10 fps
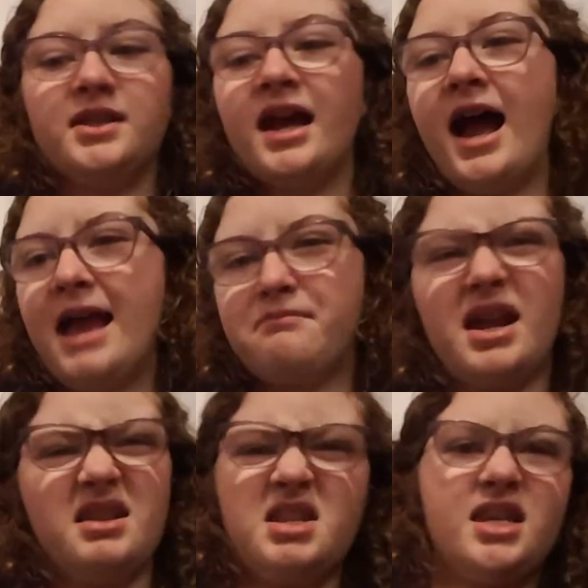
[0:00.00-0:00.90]
Ty
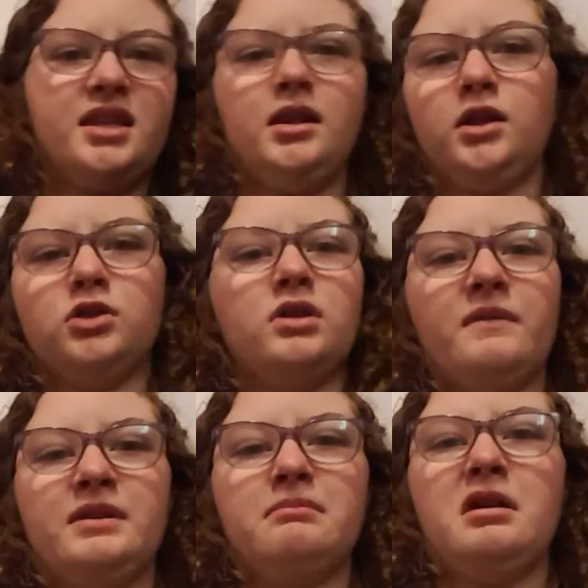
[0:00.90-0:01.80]
might still go off
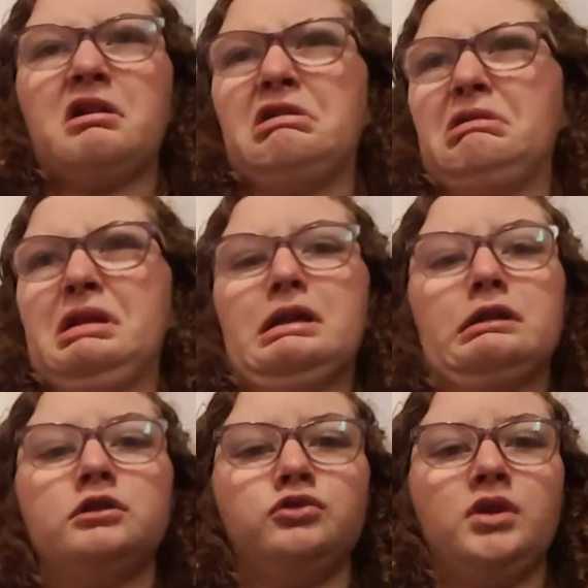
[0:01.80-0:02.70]
to Mongolia,
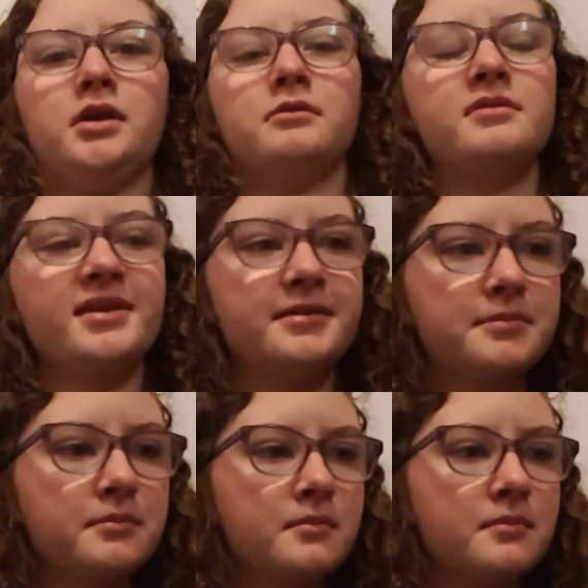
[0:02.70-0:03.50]
who knows?